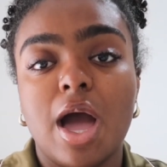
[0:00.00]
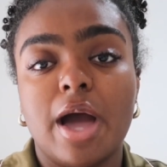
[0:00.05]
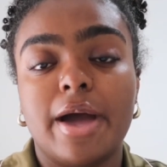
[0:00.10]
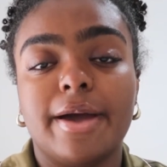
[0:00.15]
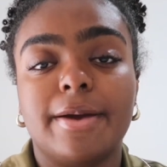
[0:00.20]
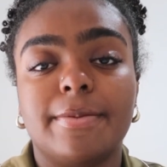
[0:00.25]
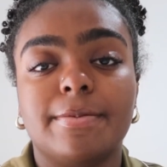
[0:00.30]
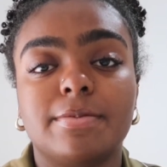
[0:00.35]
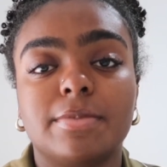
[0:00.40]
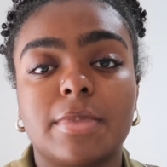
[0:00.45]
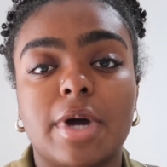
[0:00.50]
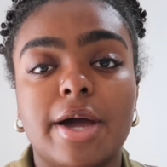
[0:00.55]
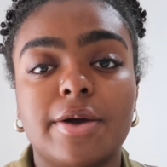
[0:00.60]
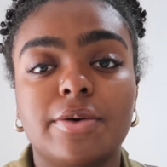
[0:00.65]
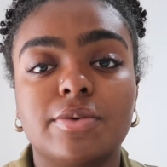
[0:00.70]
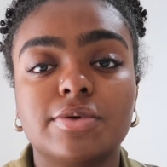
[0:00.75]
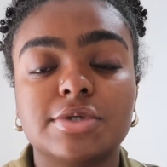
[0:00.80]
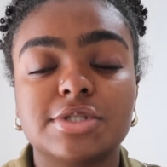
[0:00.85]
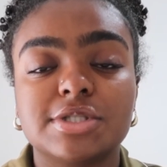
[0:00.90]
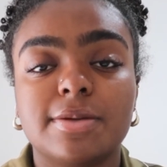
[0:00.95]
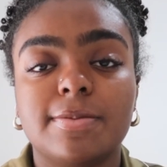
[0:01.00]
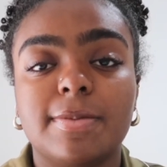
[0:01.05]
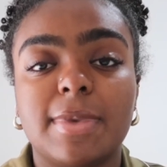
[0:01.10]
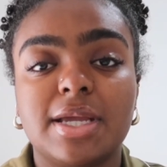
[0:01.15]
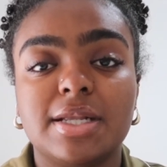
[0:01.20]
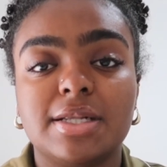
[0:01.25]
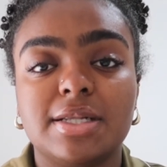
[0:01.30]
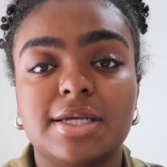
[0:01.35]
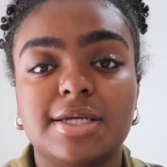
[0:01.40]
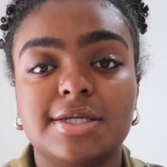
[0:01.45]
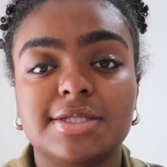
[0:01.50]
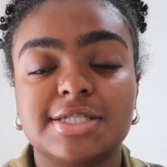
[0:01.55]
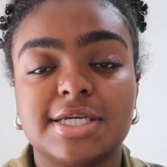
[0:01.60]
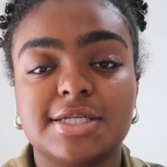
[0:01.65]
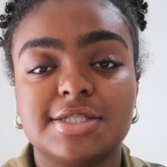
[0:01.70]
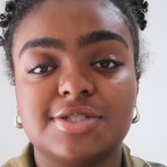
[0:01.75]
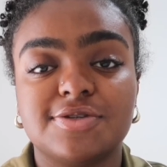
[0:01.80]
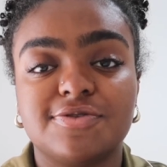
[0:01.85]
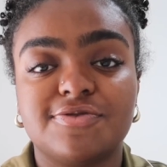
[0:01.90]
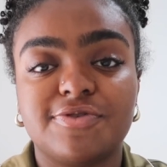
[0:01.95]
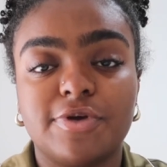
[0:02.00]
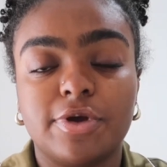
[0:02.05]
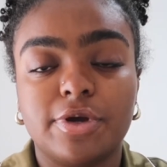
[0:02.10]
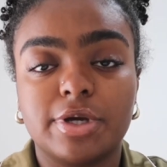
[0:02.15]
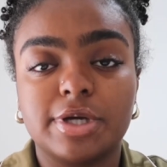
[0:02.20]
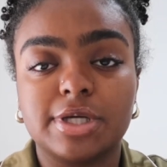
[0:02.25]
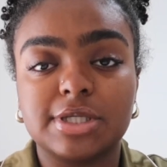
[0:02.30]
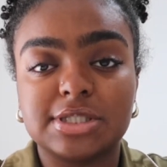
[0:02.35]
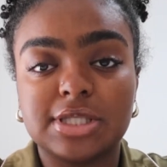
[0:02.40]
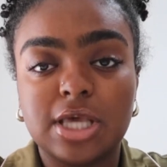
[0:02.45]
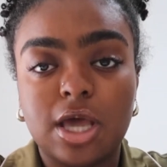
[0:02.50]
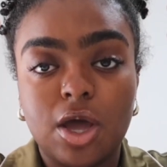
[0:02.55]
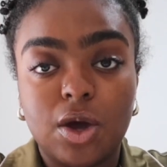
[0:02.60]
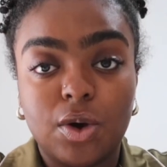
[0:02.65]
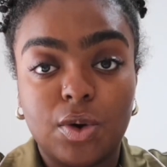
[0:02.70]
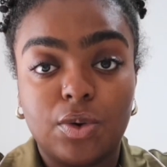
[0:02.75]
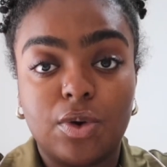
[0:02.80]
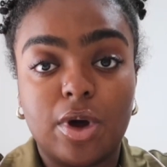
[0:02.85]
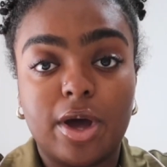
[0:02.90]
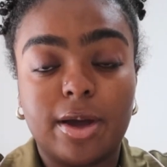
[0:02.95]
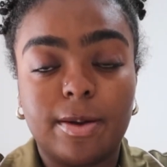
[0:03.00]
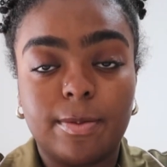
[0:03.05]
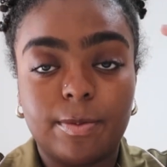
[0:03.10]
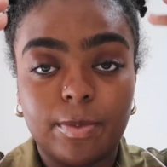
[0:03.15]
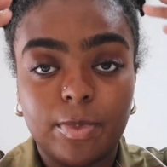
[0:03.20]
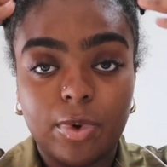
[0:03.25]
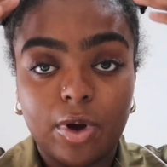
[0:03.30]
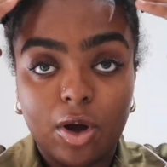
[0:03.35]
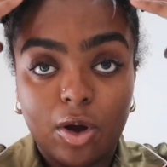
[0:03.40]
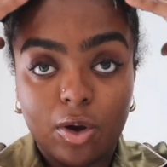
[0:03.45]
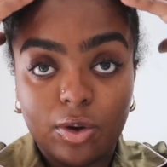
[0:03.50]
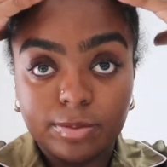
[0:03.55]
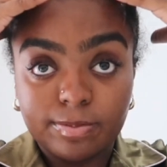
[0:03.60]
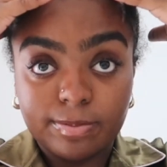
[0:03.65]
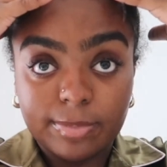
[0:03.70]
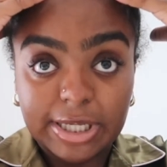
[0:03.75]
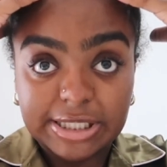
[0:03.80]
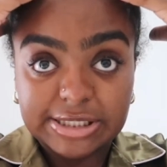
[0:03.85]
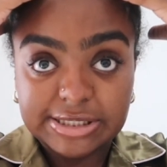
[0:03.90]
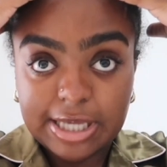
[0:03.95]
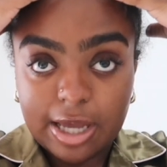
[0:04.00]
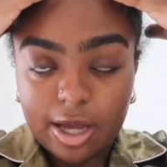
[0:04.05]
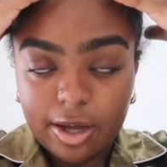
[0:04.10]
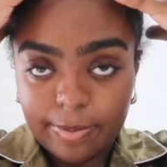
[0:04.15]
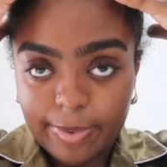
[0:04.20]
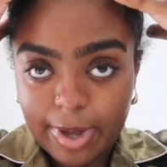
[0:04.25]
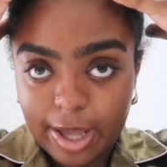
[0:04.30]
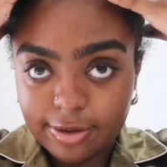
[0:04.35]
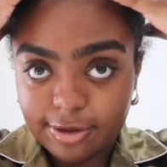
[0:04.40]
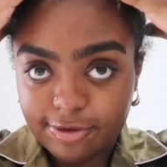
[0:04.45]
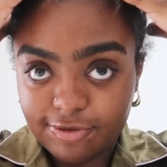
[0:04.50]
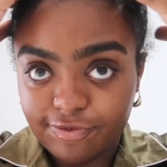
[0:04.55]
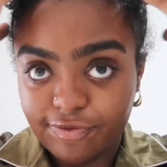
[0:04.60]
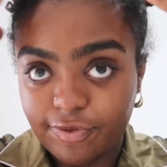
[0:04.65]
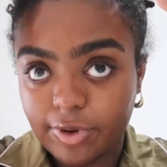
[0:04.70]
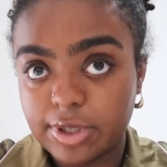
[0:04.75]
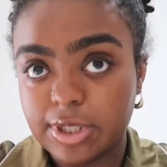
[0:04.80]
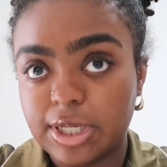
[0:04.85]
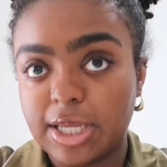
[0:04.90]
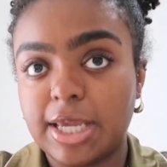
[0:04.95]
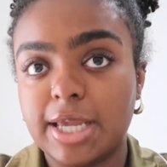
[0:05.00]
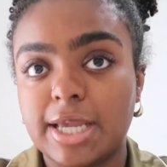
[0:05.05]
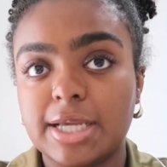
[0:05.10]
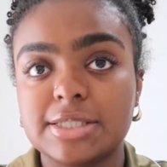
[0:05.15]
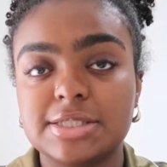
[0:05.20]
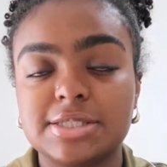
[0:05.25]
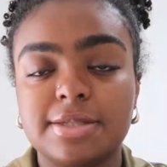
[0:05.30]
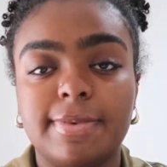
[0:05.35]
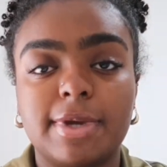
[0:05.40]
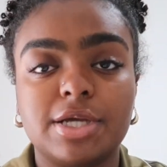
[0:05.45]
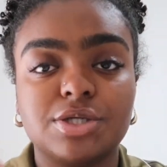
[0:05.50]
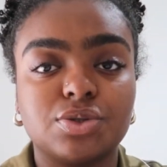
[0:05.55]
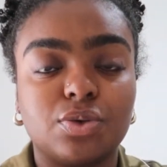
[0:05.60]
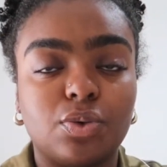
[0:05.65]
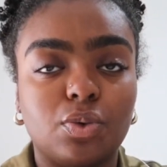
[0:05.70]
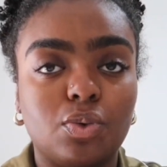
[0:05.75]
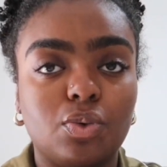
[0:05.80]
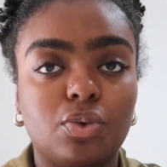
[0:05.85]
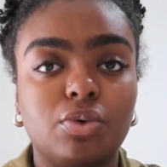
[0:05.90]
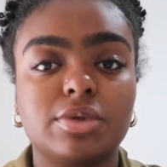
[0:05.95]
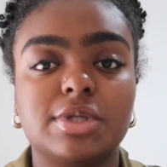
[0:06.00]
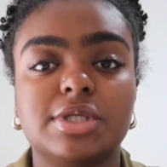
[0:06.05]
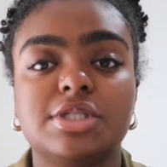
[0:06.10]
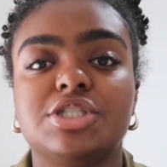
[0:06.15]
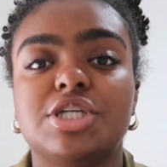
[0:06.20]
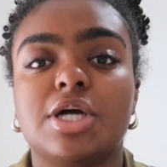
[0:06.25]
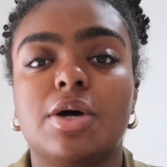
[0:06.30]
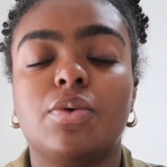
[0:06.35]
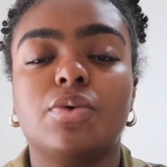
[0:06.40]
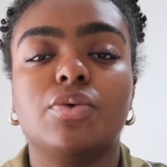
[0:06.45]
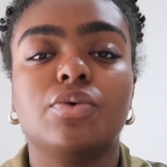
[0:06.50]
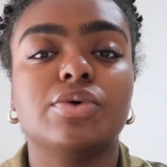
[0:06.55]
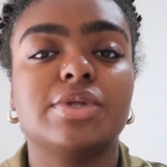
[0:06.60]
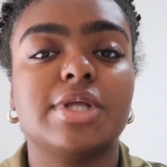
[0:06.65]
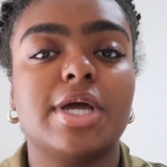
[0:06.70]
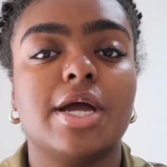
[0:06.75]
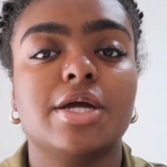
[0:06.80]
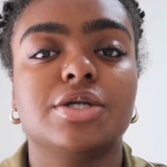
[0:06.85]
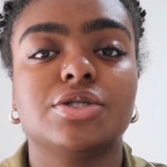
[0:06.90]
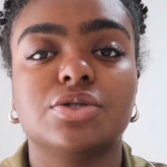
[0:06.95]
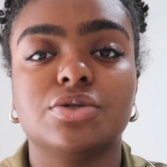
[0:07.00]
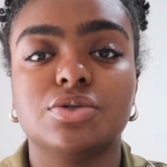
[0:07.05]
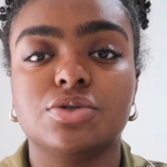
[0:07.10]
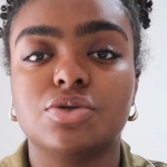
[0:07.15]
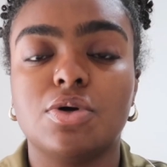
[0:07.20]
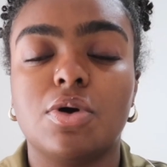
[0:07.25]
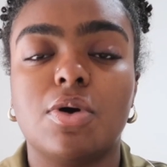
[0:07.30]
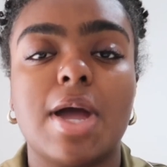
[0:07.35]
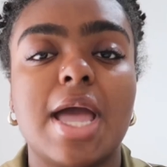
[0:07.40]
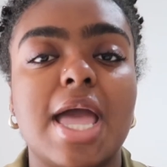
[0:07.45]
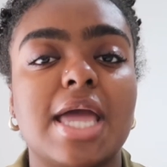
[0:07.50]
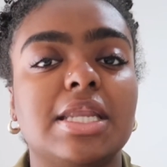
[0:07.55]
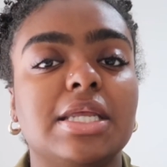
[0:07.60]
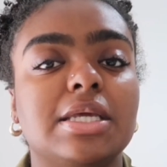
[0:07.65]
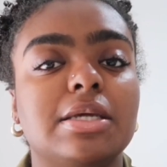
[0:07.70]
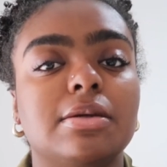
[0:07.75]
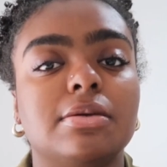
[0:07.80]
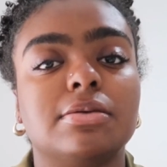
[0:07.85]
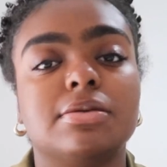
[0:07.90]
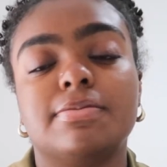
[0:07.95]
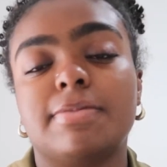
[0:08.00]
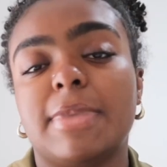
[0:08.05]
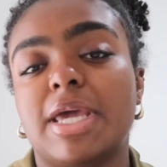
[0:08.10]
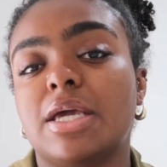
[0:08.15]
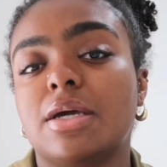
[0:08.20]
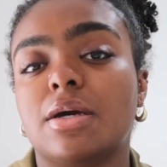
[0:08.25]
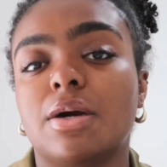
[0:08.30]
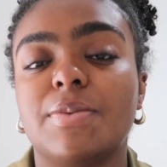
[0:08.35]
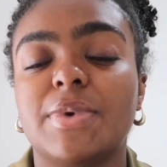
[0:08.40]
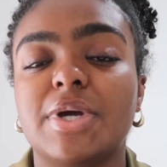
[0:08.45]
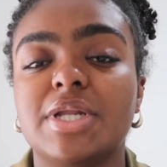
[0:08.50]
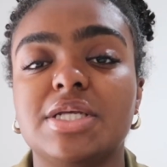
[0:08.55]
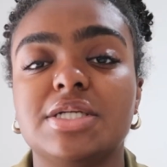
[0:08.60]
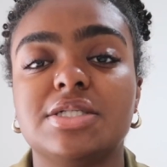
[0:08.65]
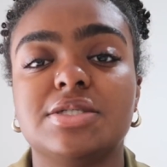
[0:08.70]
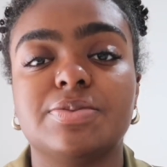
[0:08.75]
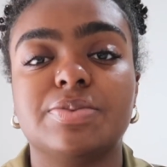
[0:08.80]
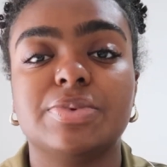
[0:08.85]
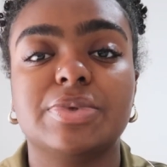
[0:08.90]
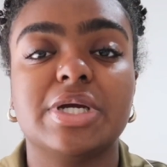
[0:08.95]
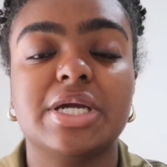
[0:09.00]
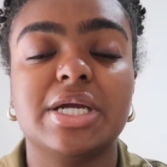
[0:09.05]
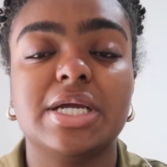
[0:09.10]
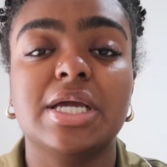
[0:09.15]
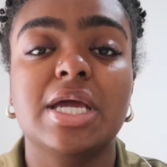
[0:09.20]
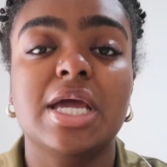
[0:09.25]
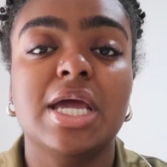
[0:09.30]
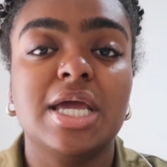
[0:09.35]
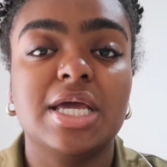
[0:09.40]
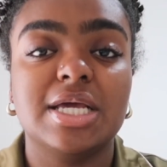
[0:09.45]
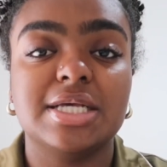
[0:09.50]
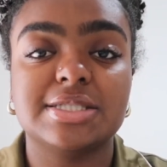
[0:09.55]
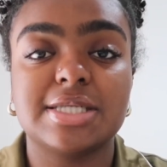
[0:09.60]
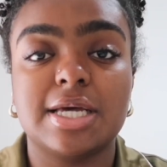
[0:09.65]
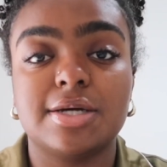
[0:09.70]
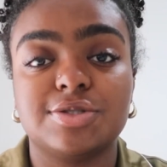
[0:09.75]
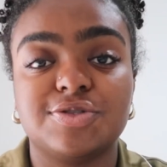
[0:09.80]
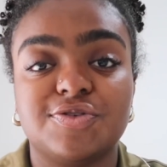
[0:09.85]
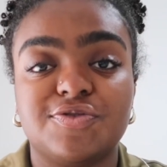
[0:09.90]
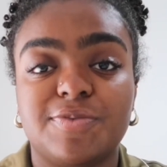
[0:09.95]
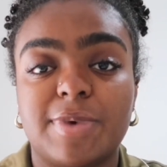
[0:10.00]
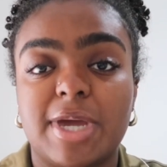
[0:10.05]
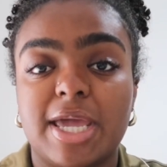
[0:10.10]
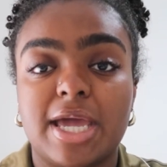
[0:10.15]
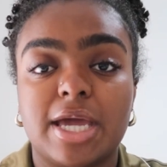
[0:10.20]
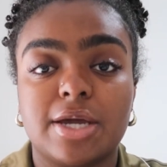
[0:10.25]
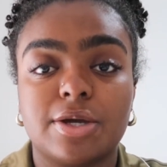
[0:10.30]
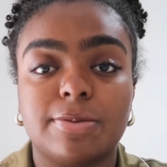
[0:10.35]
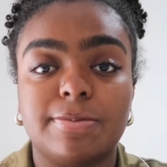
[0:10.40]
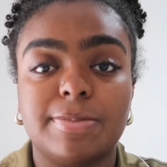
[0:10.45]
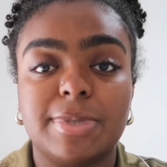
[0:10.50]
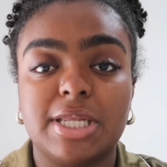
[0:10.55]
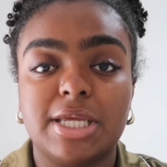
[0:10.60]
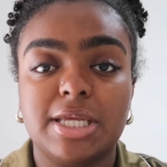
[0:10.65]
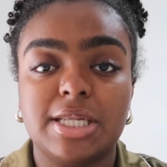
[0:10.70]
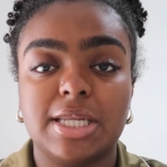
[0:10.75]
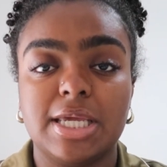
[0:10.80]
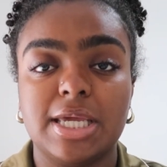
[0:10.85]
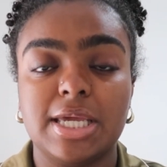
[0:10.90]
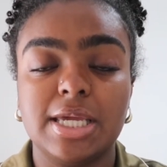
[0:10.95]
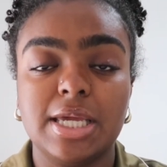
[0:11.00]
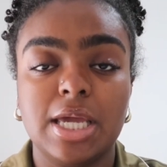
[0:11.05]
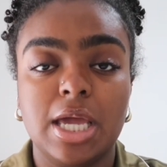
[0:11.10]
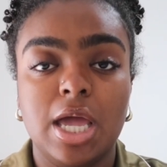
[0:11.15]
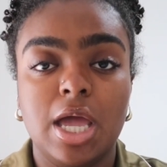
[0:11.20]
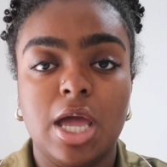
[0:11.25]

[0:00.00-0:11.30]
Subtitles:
I also mainly tend to focus on my scalp at the front here to make sure all the gel, all the edge control, any makeup, any debris is out of my hair completely